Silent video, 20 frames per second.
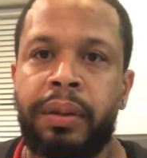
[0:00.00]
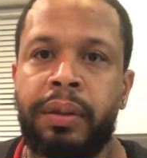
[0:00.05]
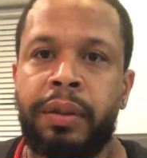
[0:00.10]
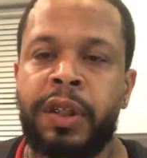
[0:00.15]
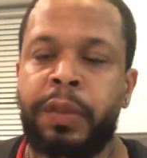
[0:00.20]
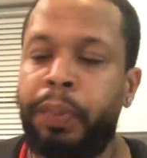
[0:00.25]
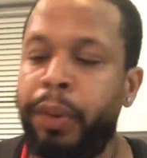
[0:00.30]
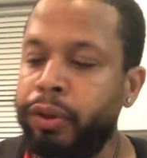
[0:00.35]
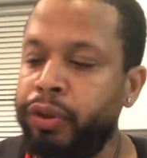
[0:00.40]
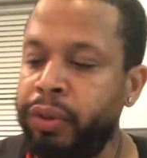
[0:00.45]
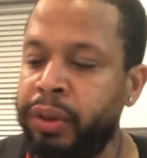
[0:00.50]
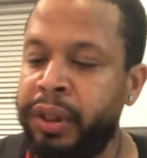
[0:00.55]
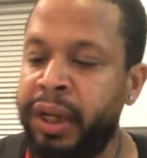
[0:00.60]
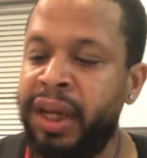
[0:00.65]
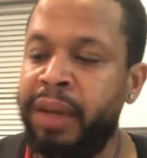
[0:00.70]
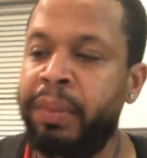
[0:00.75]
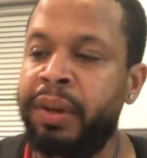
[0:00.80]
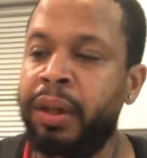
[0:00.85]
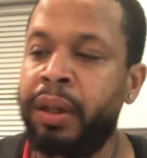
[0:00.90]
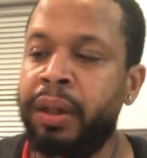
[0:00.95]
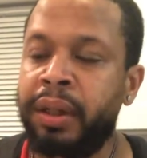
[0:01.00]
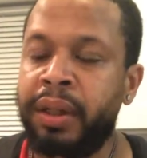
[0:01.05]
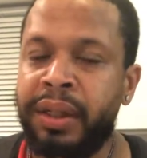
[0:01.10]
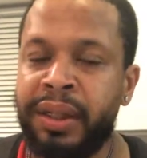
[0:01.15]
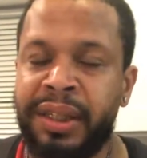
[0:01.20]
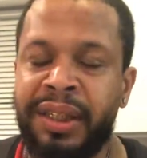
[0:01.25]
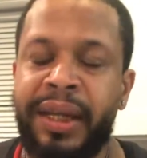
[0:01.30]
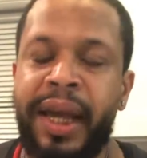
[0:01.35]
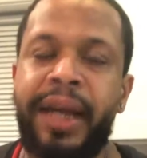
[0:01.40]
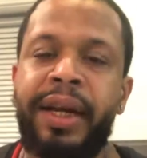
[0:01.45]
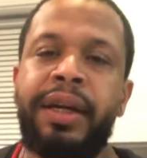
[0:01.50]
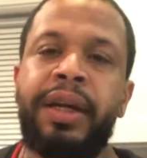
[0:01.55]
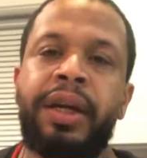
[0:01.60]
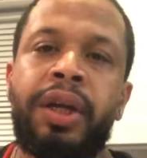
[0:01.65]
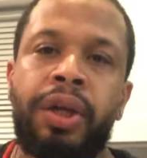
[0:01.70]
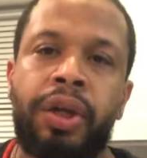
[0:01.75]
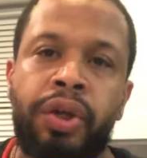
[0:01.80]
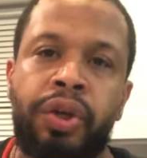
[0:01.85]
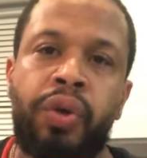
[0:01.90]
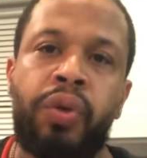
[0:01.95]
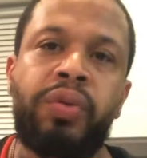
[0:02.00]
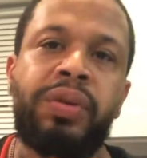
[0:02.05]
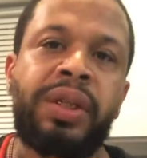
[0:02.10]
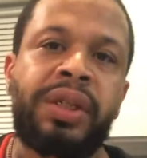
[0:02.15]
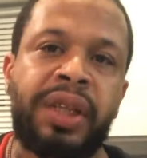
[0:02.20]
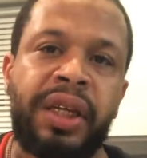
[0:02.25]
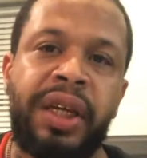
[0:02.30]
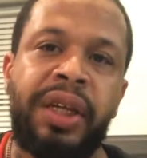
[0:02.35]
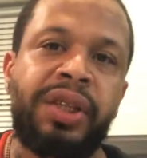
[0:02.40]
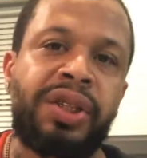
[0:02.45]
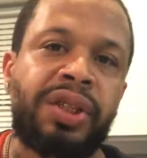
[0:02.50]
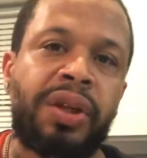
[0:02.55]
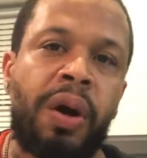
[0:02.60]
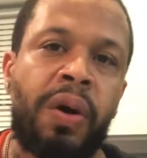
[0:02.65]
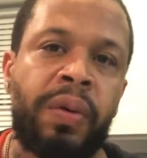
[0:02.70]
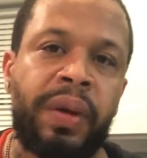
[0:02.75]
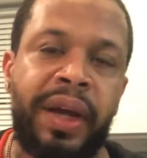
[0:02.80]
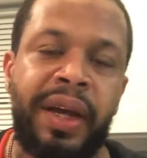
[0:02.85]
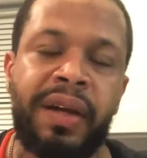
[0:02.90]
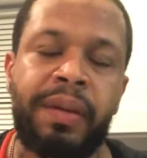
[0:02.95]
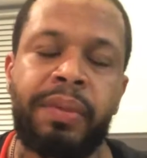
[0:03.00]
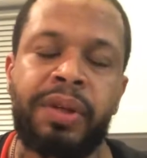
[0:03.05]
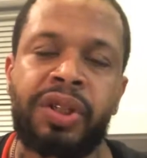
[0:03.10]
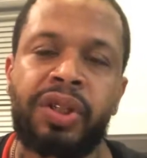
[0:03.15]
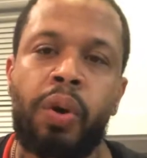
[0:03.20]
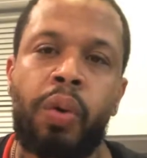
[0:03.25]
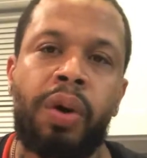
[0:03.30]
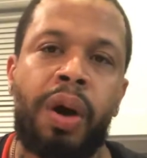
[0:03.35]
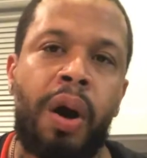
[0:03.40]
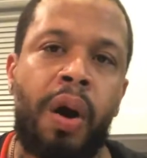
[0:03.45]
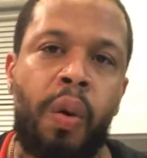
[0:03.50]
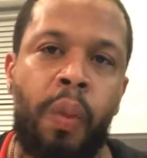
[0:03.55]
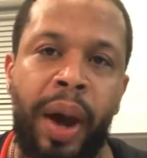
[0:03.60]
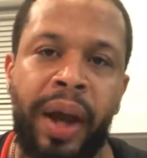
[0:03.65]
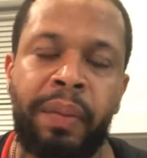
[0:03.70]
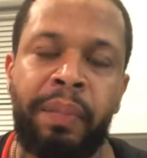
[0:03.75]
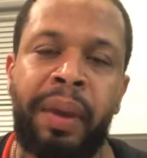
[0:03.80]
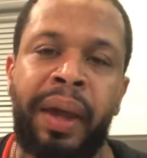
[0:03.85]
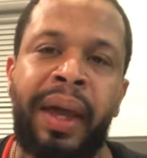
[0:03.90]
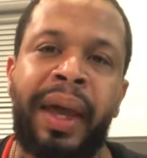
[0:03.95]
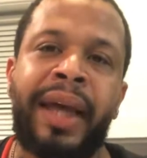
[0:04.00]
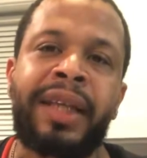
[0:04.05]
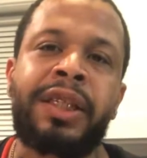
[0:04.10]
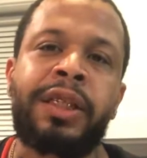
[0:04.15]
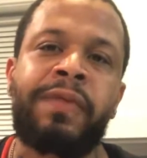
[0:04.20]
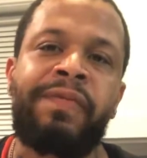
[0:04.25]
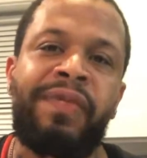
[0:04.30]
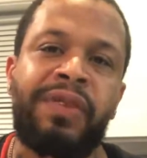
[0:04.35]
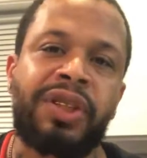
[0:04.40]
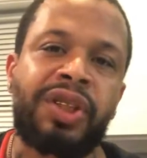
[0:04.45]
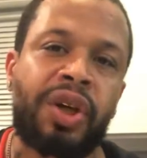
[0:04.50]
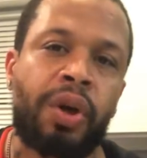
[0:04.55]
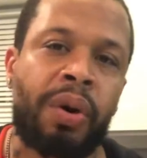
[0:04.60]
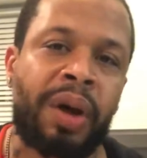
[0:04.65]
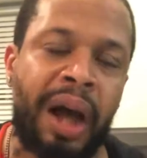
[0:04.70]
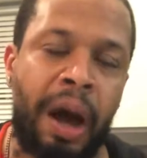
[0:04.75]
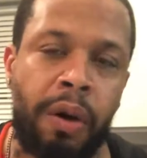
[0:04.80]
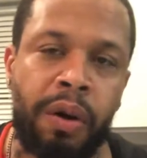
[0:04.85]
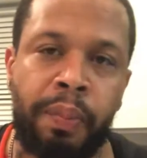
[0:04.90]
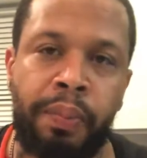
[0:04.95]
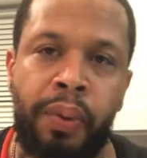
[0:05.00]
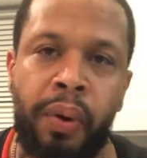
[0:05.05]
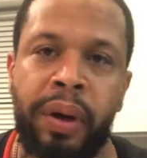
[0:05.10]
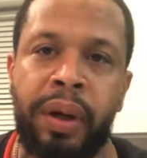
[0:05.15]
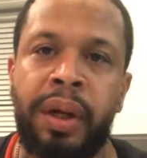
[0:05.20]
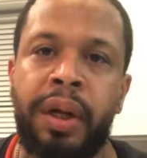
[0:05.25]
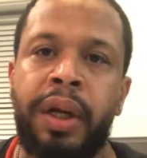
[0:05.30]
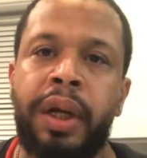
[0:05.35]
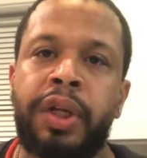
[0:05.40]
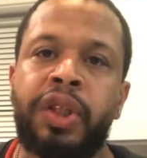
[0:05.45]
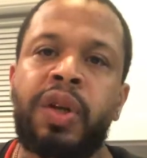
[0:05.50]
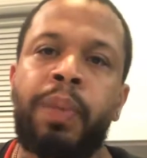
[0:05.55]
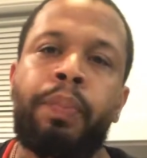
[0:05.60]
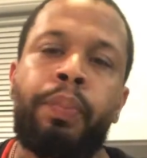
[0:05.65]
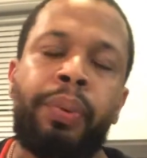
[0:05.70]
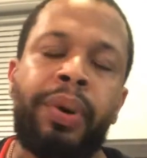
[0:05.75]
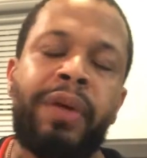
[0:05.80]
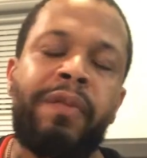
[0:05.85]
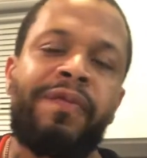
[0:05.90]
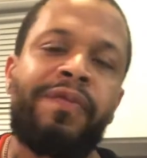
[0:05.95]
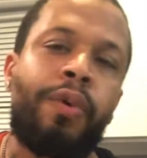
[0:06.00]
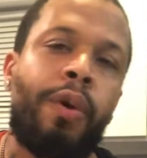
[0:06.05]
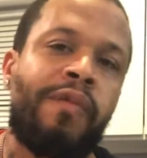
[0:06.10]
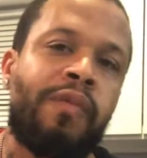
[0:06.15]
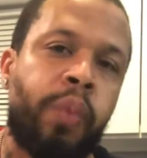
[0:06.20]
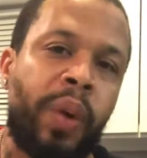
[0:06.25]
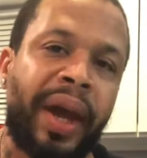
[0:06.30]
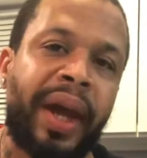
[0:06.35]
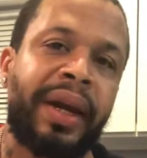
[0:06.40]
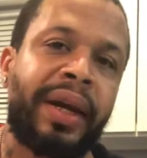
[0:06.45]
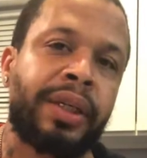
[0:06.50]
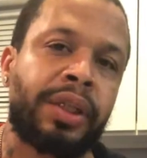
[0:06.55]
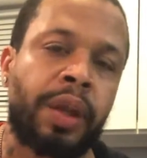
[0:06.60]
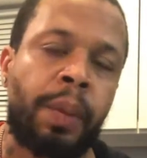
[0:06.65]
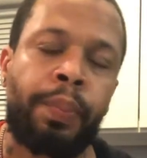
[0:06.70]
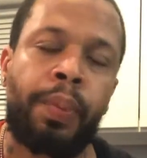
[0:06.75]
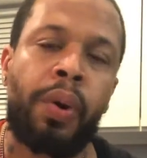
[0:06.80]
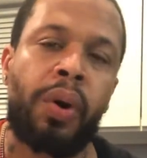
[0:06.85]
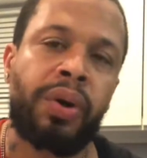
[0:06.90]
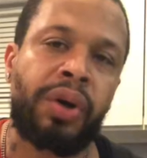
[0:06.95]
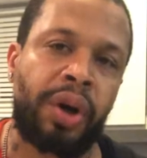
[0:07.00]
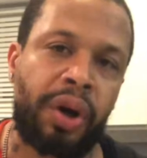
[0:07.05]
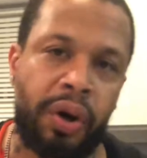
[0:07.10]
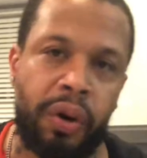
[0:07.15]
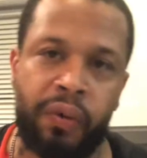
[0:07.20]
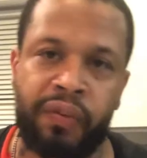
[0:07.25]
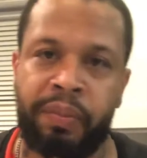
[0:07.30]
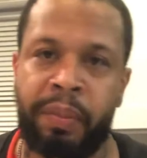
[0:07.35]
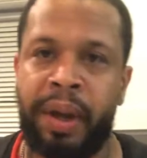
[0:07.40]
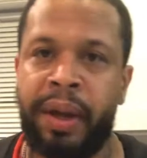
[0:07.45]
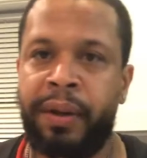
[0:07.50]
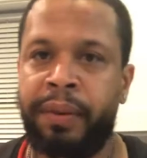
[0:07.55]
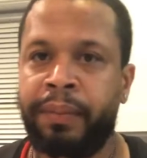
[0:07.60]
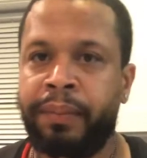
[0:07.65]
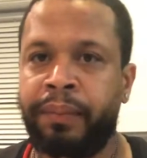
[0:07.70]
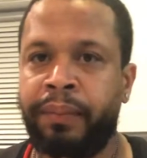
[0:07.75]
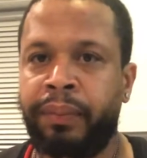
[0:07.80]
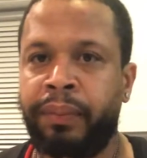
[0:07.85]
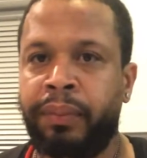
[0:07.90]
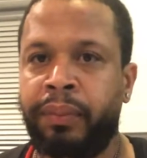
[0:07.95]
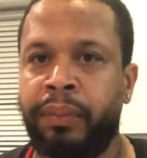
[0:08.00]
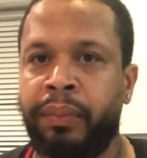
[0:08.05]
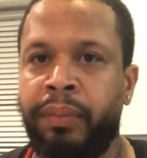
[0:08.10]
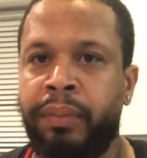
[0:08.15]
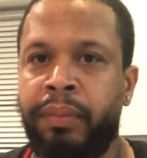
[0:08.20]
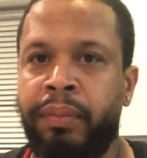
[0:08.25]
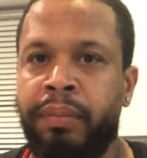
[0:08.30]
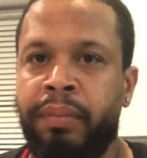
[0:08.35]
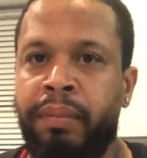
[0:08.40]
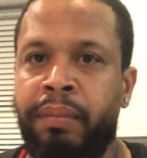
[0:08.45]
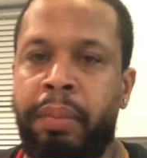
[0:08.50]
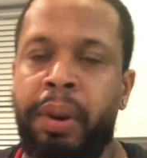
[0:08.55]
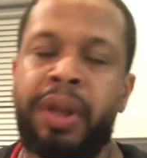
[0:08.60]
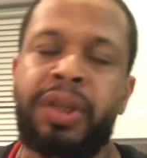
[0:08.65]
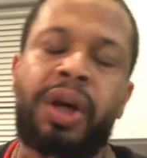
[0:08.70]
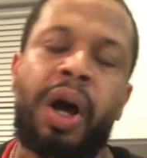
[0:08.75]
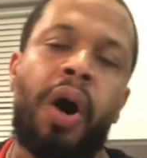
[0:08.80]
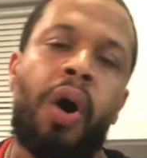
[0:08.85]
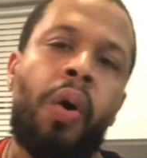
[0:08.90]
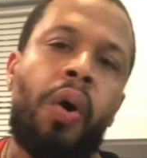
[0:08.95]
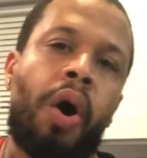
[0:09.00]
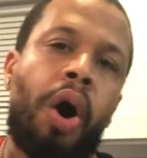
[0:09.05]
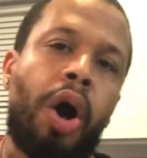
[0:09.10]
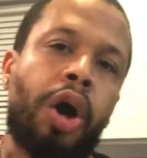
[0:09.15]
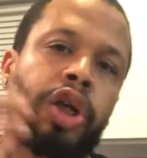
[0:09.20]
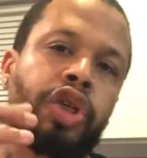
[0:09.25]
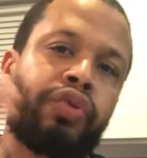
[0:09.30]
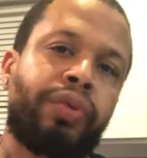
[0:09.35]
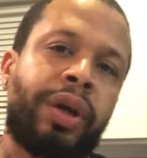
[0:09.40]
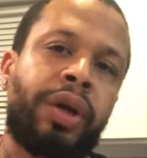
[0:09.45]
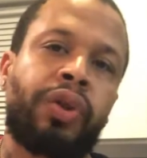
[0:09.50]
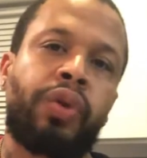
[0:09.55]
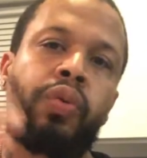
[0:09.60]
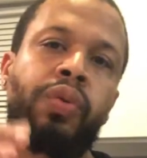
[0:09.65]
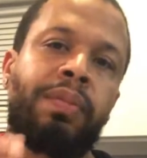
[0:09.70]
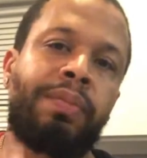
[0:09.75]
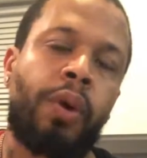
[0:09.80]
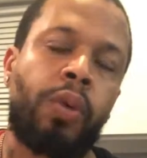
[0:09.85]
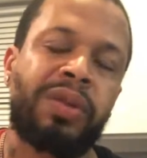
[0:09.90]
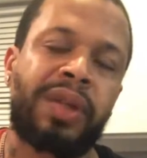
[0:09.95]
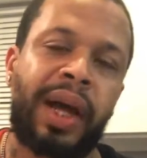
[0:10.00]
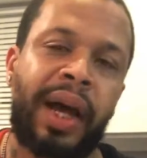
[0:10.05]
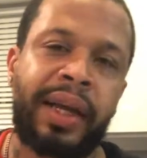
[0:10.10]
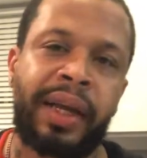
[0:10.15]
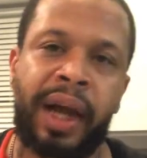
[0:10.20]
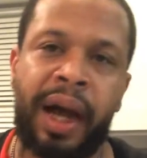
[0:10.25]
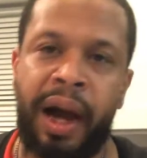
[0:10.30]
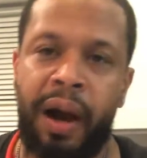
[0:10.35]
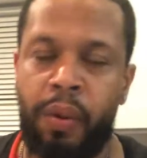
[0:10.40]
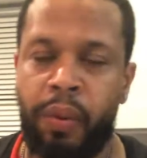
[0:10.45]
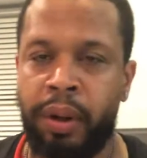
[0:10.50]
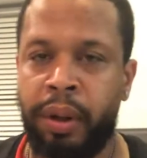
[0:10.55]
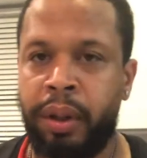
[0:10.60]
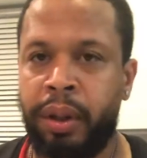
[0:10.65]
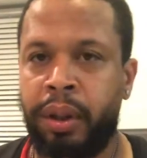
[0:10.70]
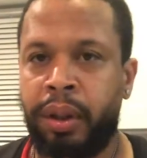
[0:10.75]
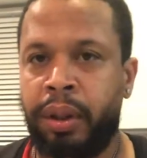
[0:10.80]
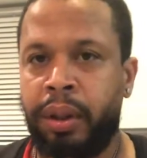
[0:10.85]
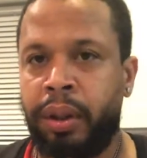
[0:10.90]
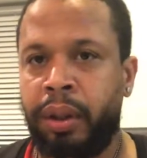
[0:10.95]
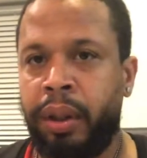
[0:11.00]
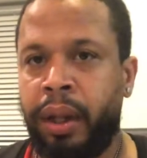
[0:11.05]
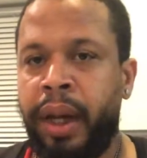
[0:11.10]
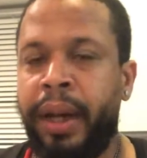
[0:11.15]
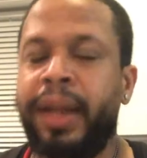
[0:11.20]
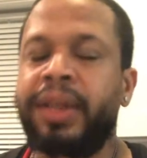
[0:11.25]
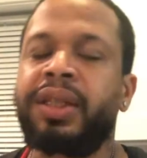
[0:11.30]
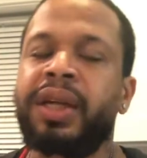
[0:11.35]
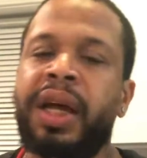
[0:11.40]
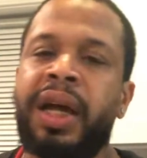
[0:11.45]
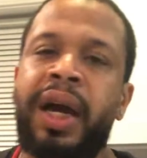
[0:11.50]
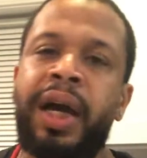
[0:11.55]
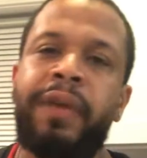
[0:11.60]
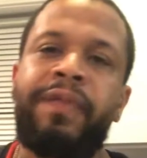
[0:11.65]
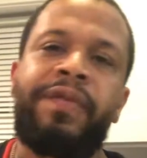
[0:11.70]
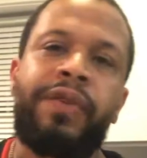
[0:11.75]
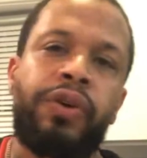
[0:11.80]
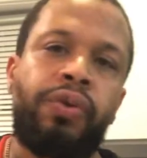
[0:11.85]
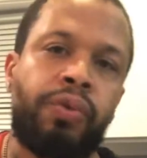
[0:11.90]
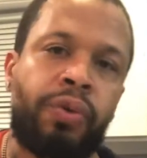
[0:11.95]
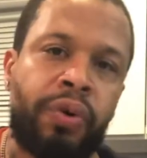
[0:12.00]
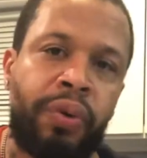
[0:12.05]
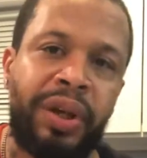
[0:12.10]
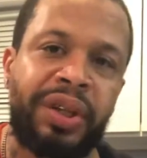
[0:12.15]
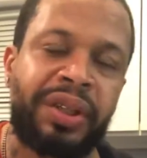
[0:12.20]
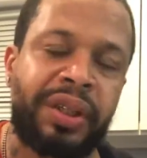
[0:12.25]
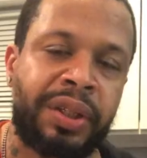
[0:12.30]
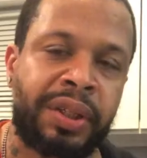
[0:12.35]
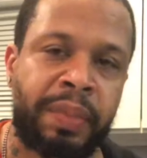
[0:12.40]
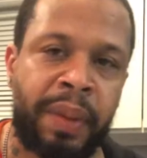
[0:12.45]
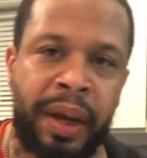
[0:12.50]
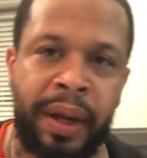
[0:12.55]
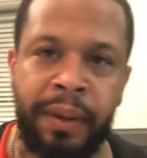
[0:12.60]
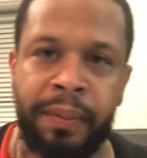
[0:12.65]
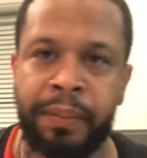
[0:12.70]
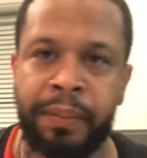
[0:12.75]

The spiritual demon, Satan, uses Esau, Edom, the so-called white man, as his physical counterpart to bring forth wickedness upon the earth, man. But it's all orchestrated through the Most High Yahweh. And that's a cut for you Christians, man.